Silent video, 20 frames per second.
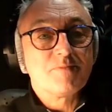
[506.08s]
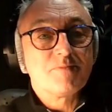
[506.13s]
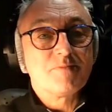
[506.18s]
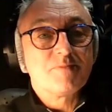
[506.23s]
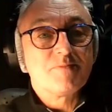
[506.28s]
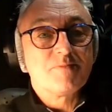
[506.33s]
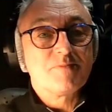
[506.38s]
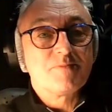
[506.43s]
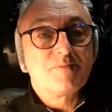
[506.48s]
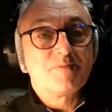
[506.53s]

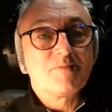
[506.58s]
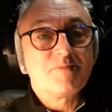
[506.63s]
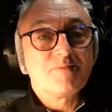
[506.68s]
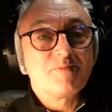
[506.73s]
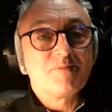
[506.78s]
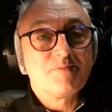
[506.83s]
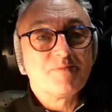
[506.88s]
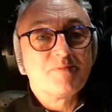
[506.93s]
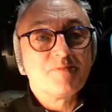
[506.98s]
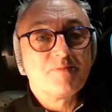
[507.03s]

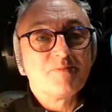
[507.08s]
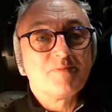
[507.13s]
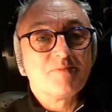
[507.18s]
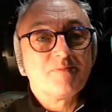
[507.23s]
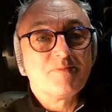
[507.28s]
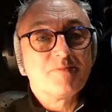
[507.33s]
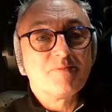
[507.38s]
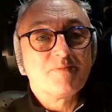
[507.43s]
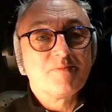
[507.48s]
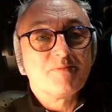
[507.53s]

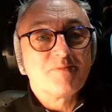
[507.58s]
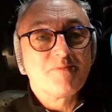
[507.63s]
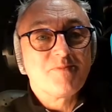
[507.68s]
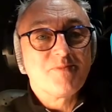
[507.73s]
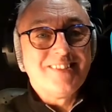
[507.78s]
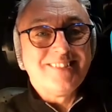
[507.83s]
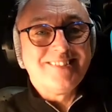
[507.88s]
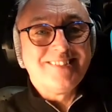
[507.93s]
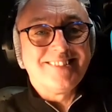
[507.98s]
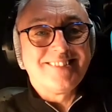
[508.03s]

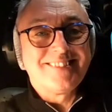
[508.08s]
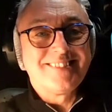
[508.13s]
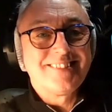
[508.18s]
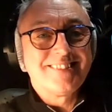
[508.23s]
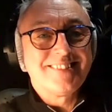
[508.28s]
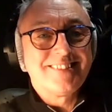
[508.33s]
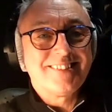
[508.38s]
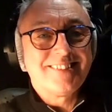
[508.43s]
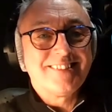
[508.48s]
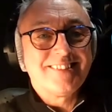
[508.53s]

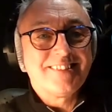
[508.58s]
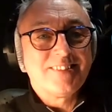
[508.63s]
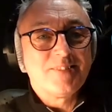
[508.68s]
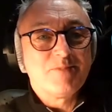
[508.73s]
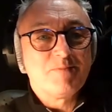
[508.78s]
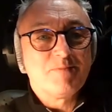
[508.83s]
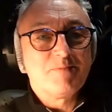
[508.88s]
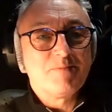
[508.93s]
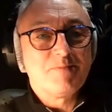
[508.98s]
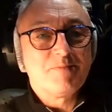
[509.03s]

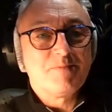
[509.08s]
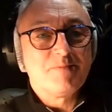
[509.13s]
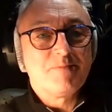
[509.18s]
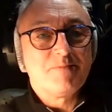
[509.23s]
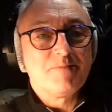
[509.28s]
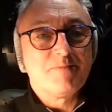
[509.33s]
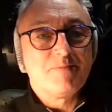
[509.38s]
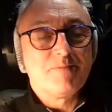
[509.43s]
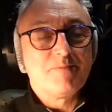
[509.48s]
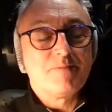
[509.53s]

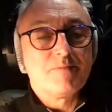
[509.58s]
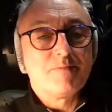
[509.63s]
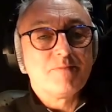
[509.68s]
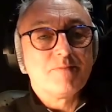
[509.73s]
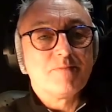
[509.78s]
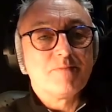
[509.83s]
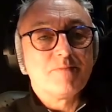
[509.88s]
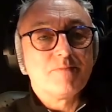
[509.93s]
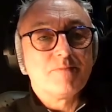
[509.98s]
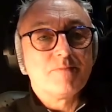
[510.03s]

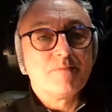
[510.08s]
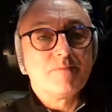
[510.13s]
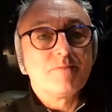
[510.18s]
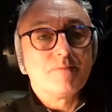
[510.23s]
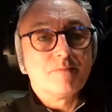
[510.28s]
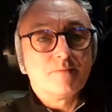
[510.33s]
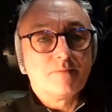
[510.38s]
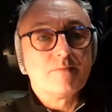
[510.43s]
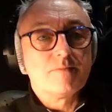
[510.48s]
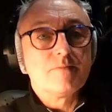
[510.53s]

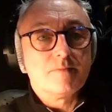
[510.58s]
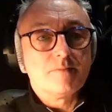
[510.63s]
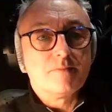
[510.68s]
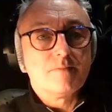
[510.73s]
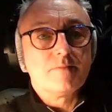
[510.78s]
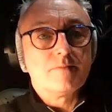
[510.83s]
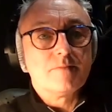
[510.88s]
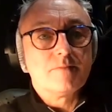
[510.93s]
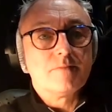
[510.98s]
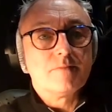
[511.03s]

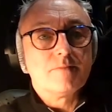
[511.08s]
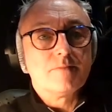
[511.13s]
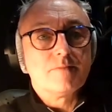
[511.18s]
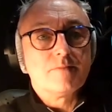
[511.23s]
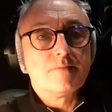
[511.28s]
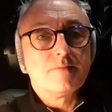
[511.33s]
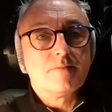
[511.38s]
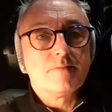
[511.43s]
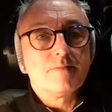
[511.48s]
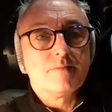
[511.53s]

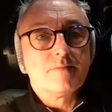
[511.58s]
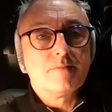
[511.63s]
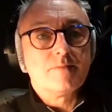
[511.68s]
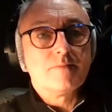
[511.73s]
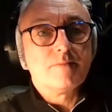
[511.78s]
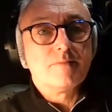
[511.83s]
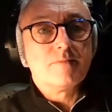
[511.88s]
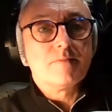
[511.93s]
[no speech]